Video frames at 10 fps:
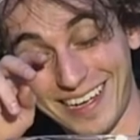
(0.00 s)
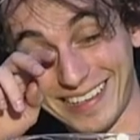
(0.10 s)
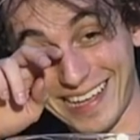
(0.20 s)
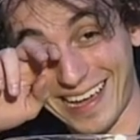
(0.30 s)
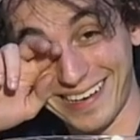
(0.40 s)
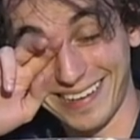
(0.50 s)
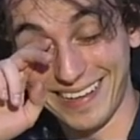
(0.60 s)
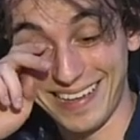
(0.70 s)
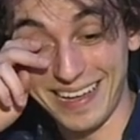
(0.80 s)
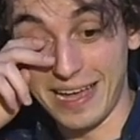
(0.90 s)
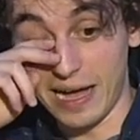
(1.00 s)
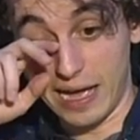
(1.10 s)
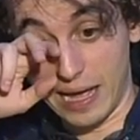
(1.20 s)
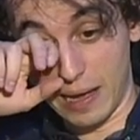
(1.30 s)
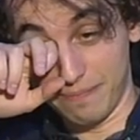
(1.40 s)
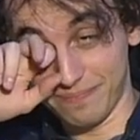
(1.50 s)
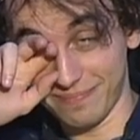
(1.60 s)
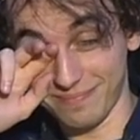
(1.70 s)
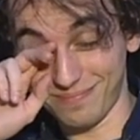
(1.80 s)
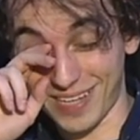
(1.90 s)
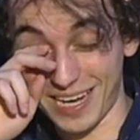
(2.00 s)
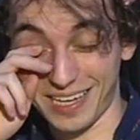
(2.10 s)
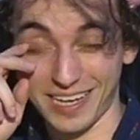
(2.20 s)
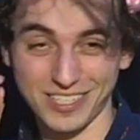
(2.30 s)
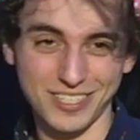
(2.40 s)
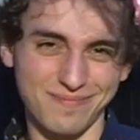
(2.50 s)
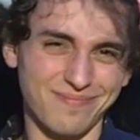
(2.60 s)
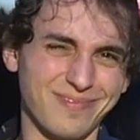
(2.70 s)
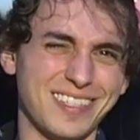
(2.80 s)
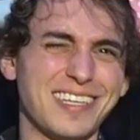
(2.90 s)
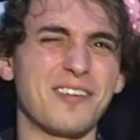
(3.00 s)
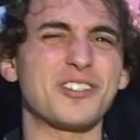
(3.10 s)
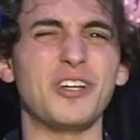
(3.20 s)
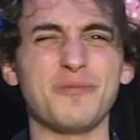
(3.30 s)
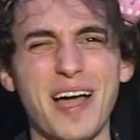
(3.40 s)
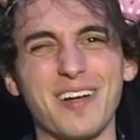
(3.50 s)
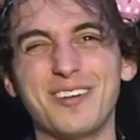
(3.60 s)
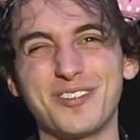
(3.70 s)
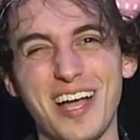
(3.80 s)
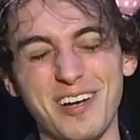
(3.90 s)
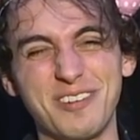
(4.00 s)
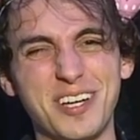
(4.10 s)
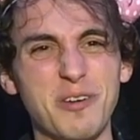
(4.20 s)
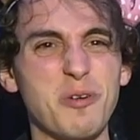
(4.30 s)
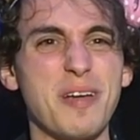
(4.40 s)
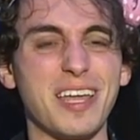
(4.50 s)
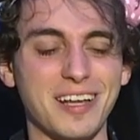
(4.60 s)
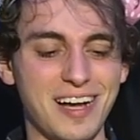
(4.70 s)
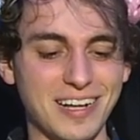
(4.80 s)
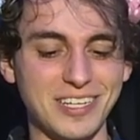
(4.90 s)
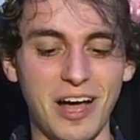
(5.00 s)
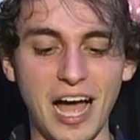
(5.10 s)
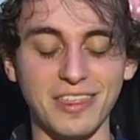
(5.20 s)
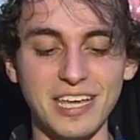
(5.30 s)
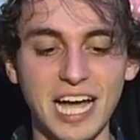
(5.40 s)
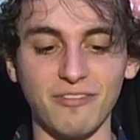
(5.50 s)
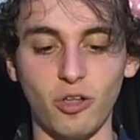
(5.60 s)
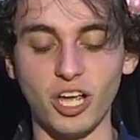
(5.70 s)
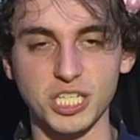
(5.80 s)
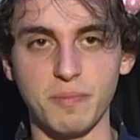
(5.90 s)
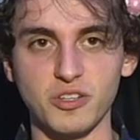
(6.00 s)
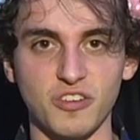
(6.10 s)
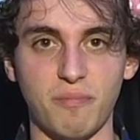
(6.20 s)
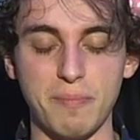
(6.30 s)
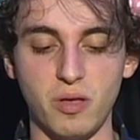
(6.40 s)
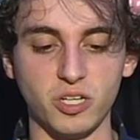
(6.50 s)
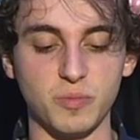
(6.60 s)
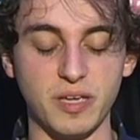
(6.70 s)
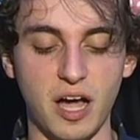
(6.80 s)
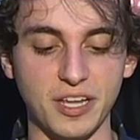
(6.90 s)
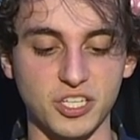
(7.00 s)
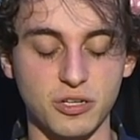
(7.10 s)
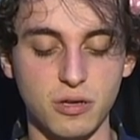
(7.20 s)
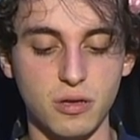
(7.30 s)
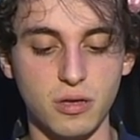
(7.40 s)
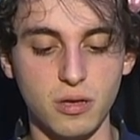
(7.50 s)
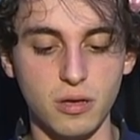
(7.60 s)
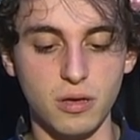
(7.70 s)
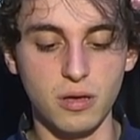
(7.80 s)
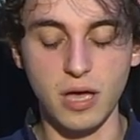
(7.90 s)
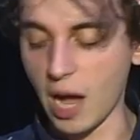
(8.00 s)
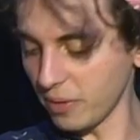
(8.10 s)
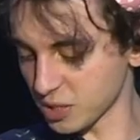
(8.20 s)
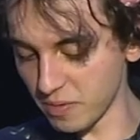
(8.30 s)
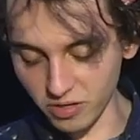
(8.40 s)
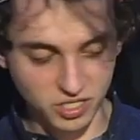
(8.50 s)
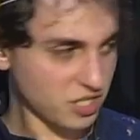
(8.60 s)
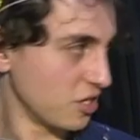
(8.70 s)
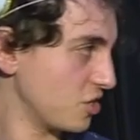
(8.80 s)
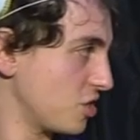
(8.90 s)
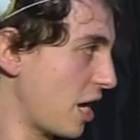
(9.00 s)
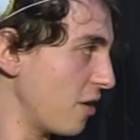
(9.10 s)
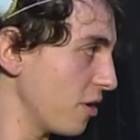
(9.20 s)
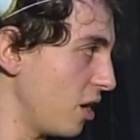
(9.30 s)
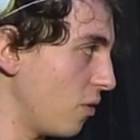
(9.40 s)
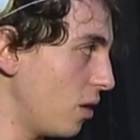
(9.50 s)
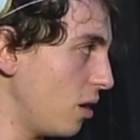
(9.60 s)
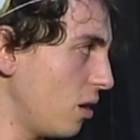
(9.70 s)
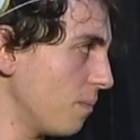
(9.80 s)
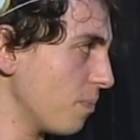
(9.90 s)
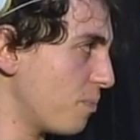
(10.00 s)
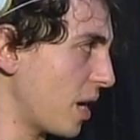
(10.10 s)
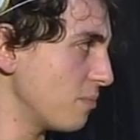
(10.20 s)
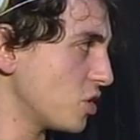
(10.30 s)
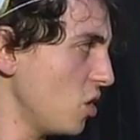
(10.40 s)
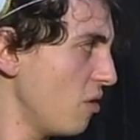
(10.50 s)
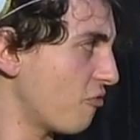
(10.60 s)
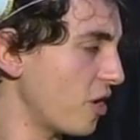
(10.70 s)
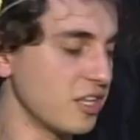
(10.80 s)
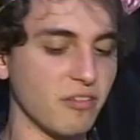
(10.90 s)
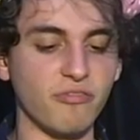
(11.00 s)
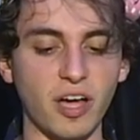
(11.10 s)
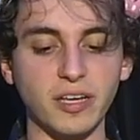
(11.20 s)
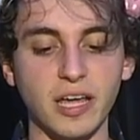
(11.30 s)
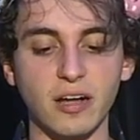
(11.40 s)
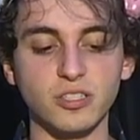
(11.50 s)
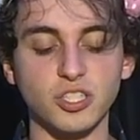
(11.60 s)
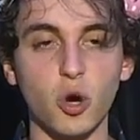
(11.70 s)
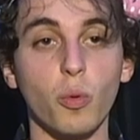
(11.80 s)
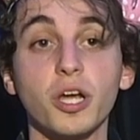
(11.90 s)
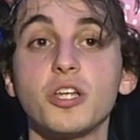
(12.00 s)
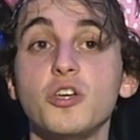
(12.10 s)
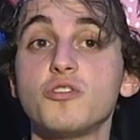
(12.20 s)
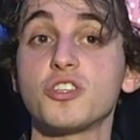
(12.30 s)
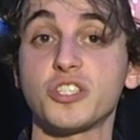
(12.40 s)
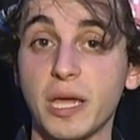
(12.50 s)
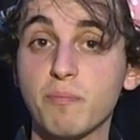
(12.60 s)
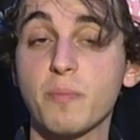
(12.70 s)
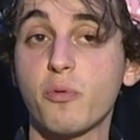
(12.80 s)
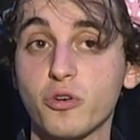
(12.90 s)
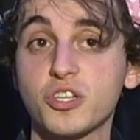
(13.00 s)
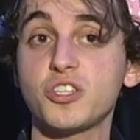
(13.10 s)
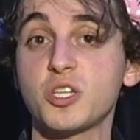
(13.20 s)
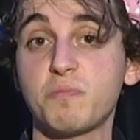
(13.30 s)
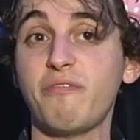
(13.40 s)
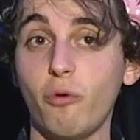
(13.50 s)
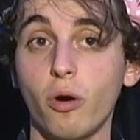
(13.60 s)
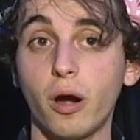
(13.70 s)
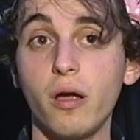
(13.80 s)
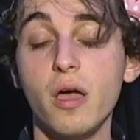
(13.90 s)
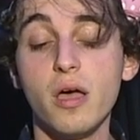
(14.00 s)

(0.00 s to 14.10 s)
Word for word: like that. Um, any case, let's get ourselves back on track over here. We're making a cocktail. I think I've lost most of my milk, to be honest. How much milk is in this? I don't know. Um, but I'm too afraid to find out, so we're gonna use the same proportions as before,